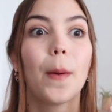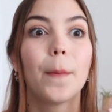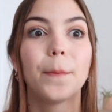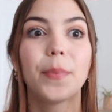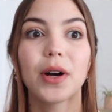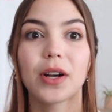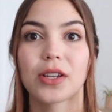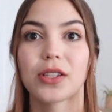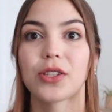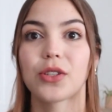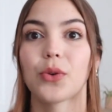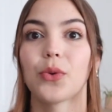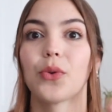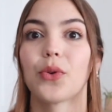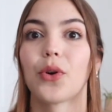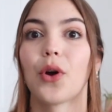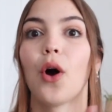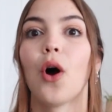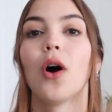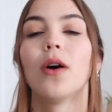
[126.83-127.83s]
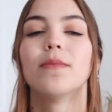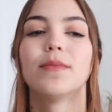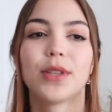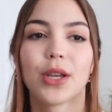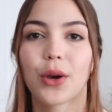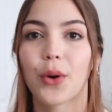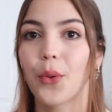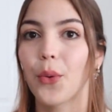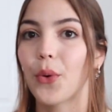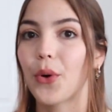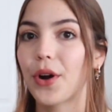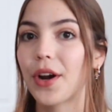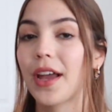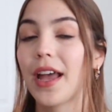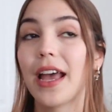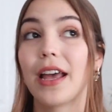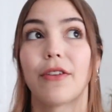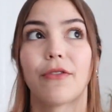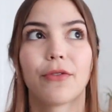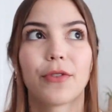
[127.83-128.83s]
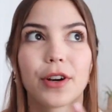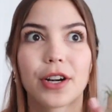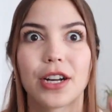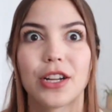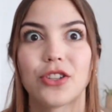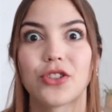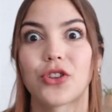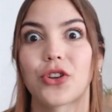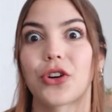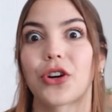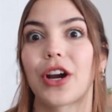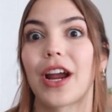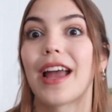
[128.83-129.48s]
books or home decor and furniture